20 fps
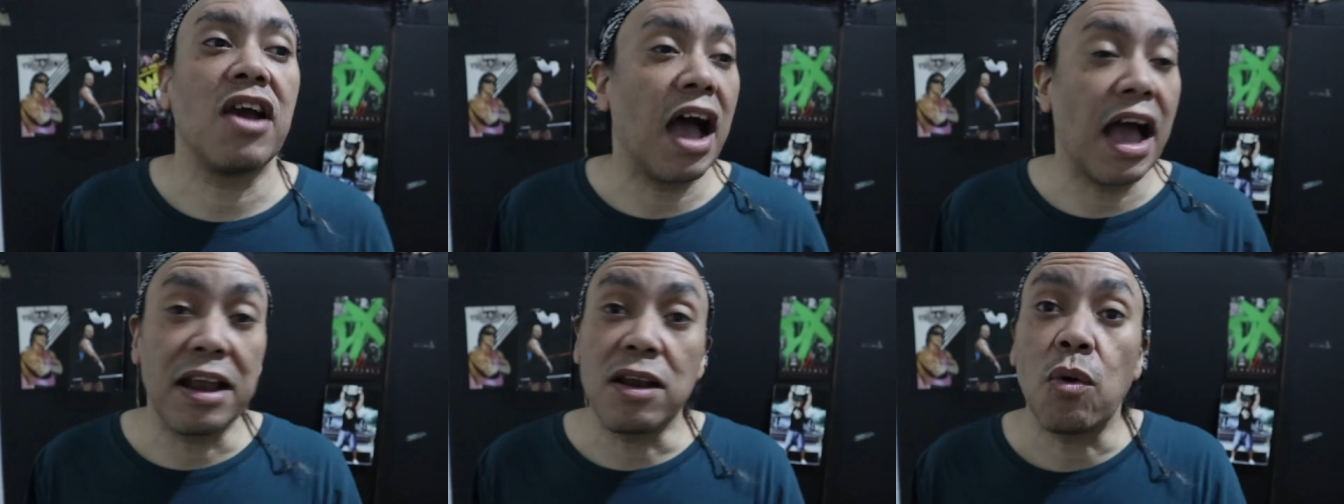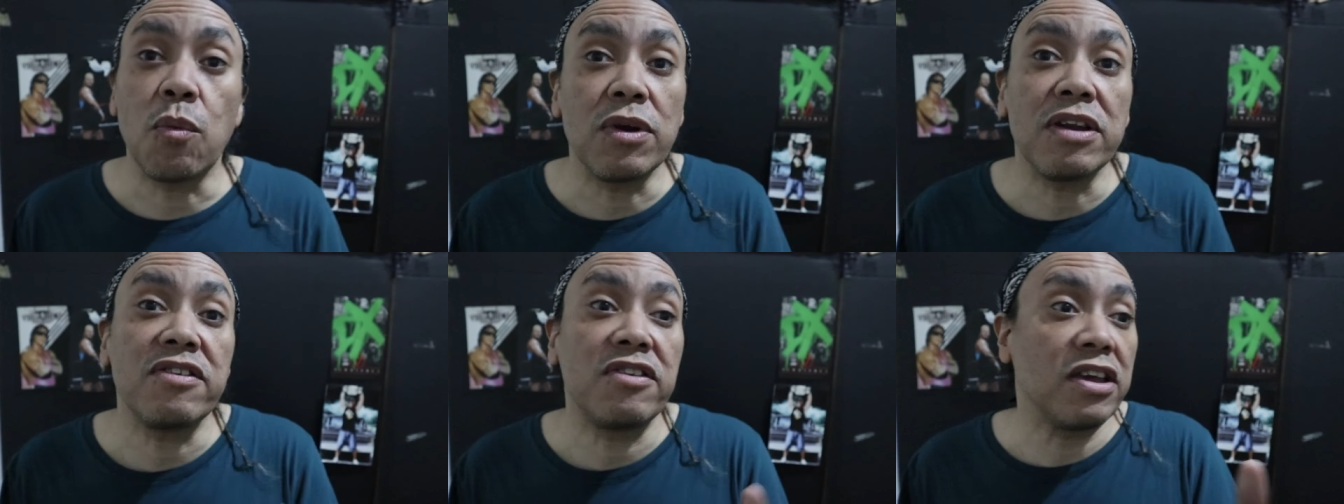here. I
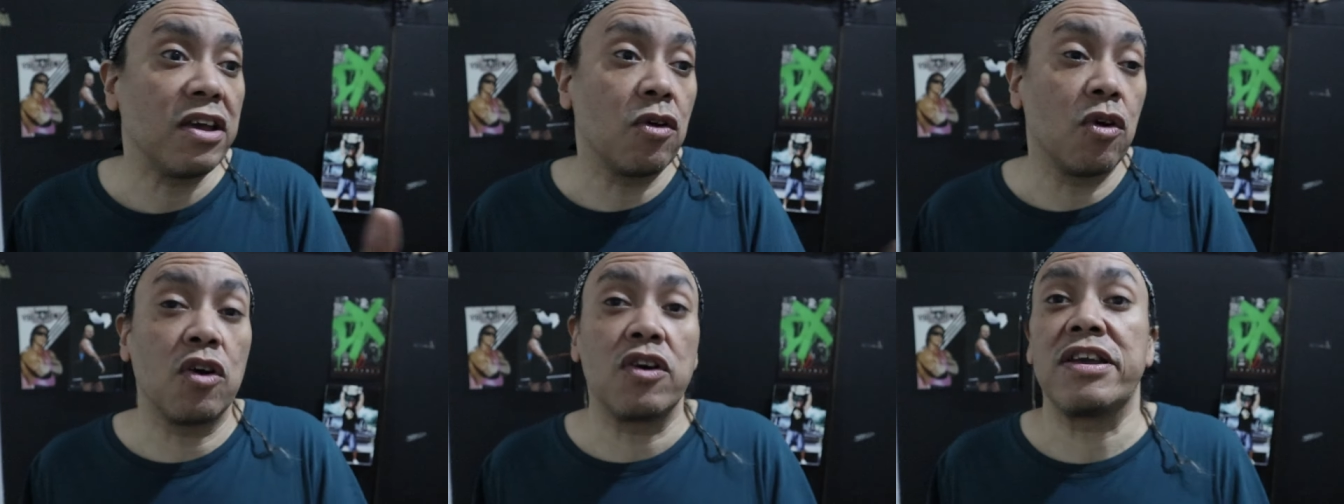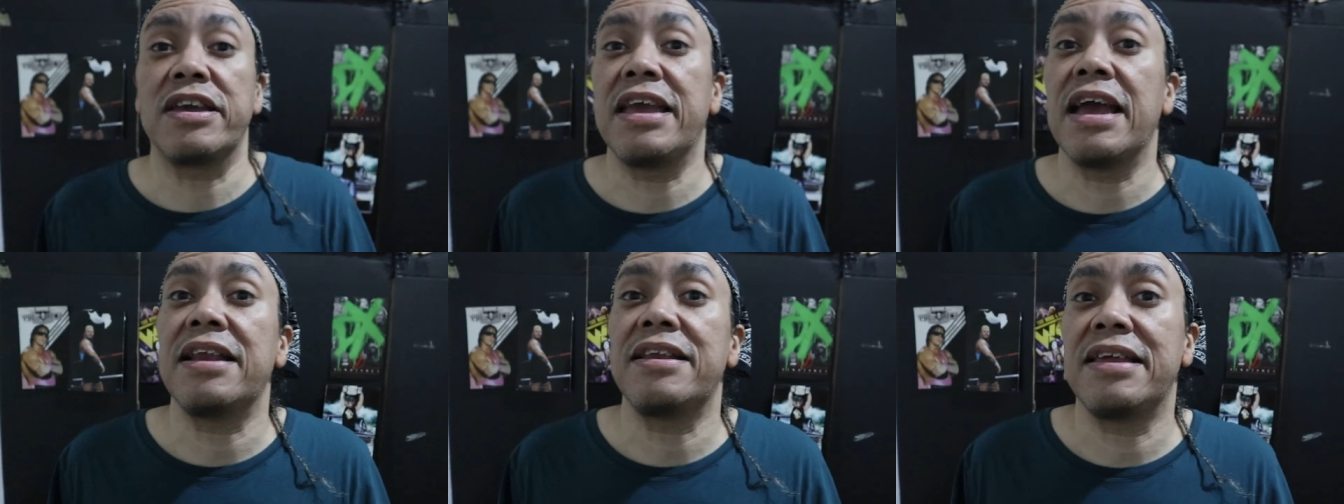don't want to see
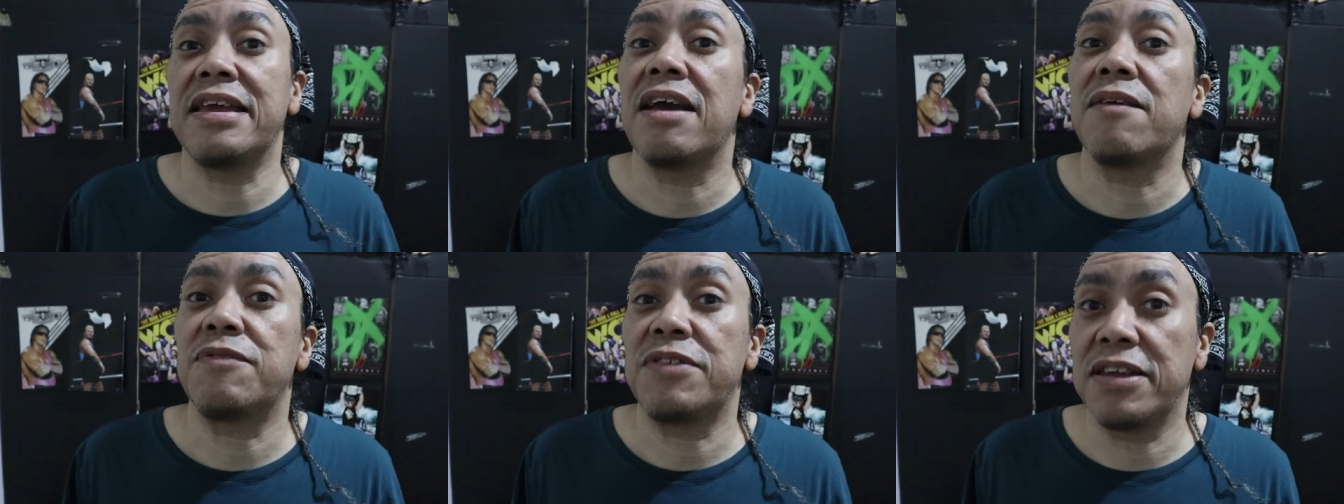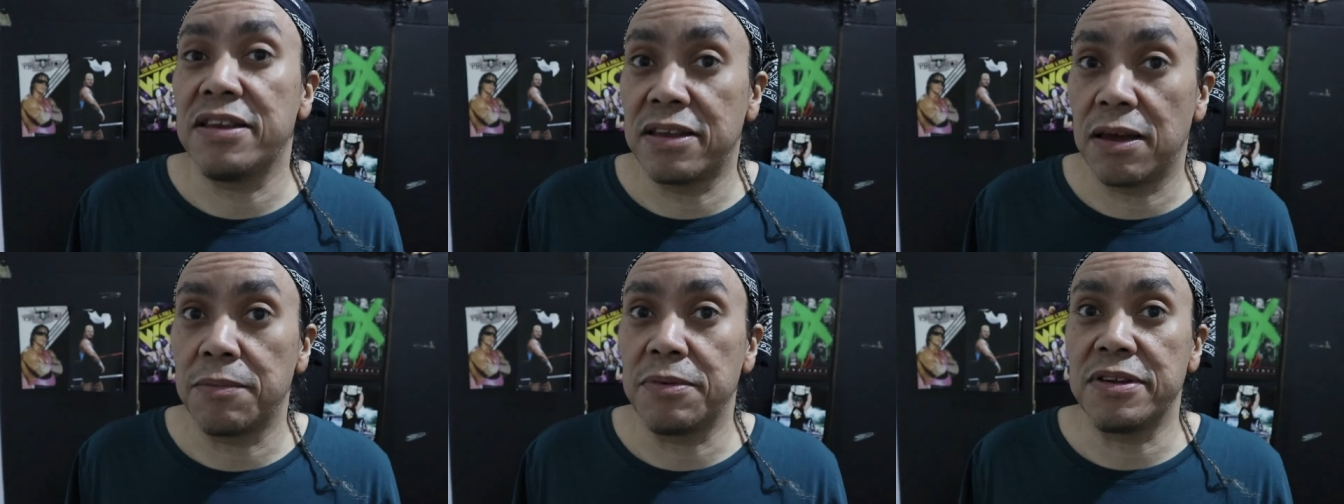Hook get the
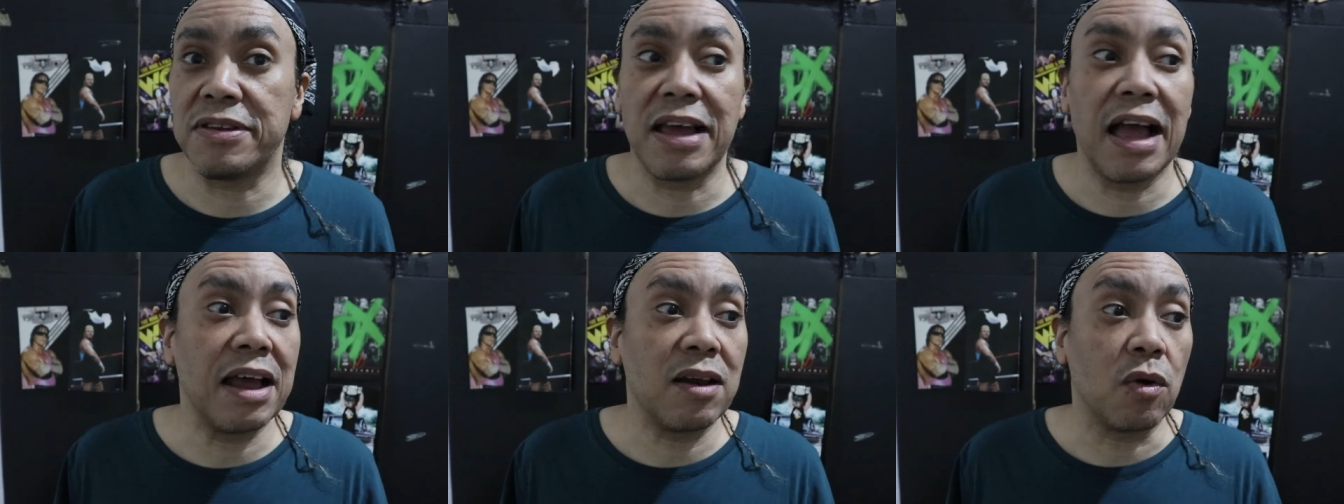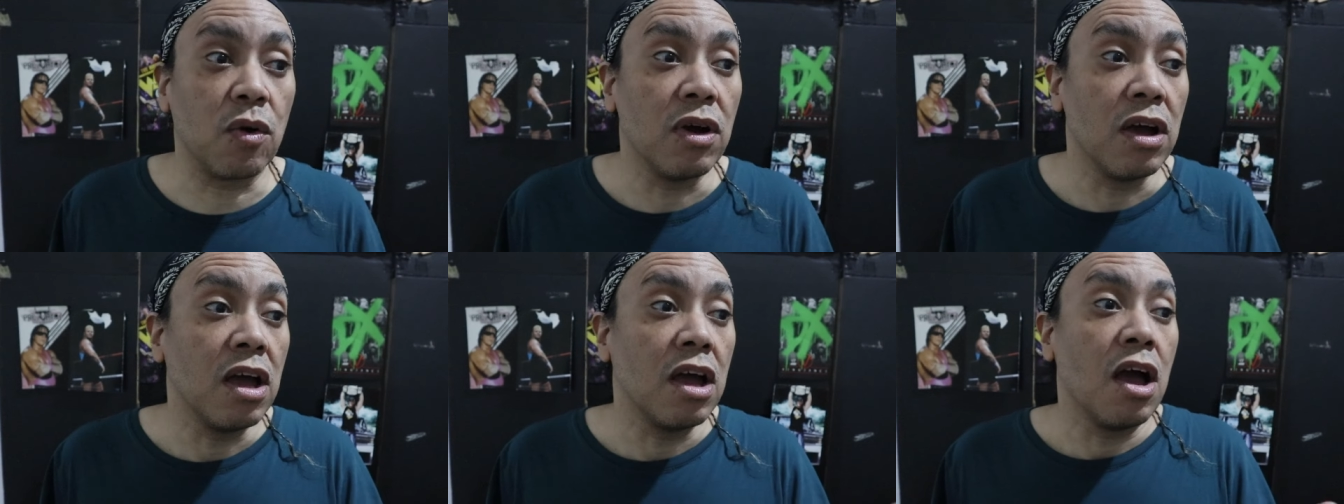FTW
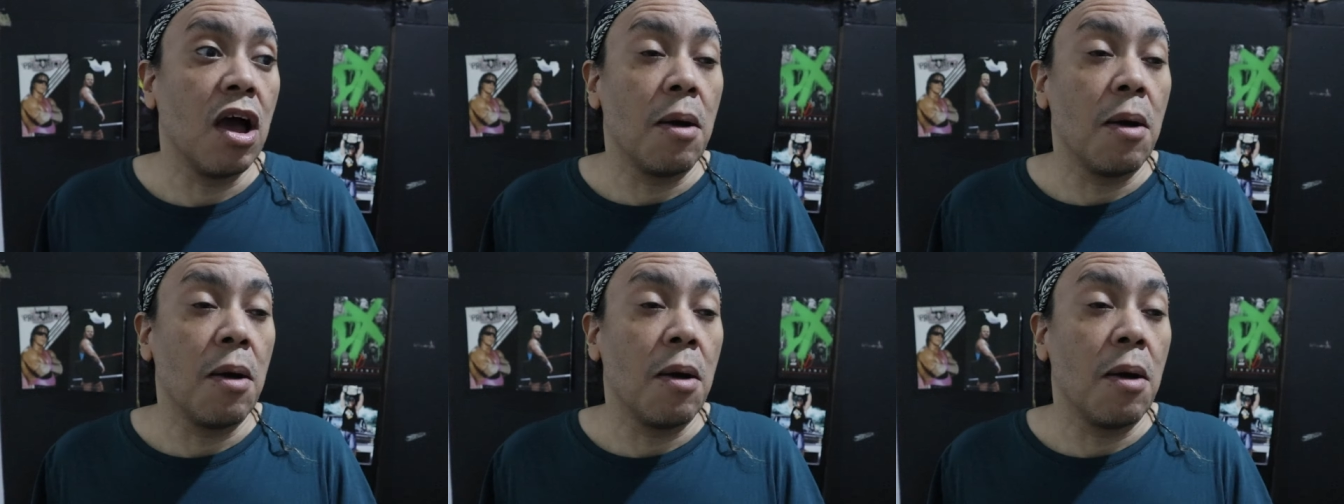title,